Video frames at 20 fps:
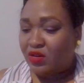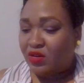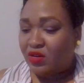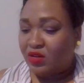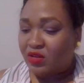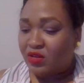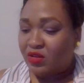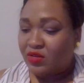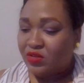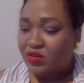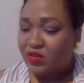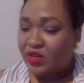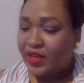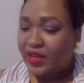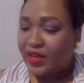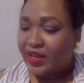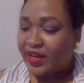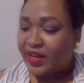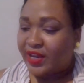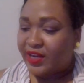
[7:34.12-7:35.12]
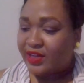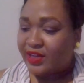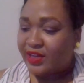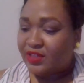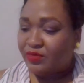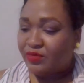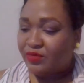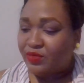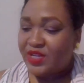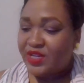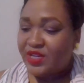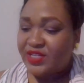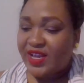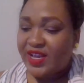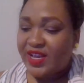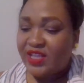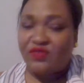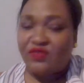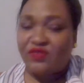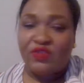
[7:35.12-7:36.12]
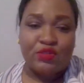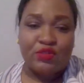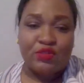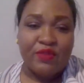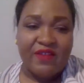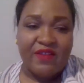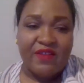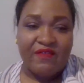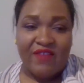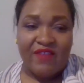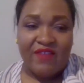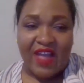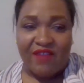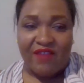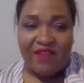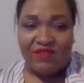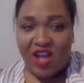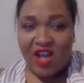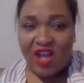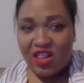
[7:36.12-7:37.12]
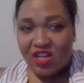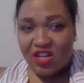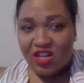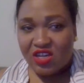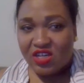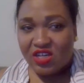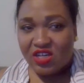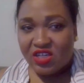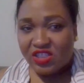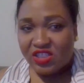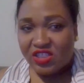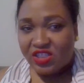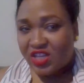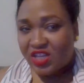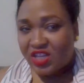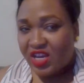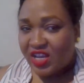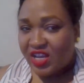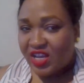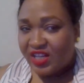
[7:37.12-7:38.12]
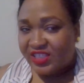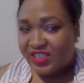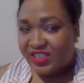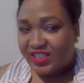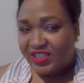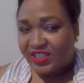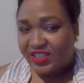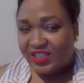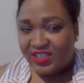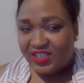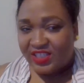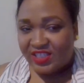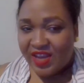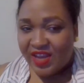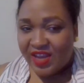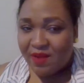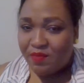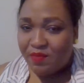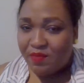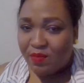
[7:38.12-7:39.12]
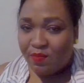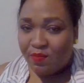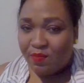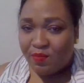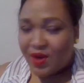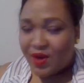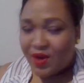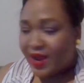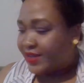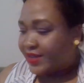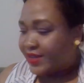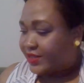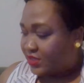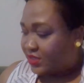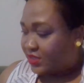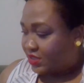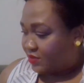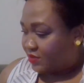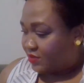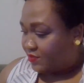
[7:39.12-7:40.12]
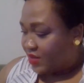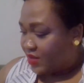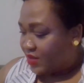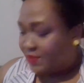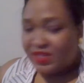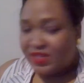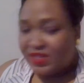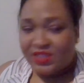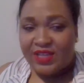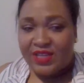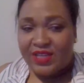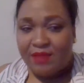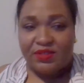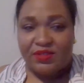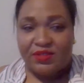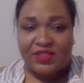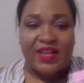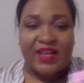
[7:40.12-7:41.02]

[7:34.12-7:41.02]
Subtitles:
Okay, and it retails for $25. This is the sample price. The sample size.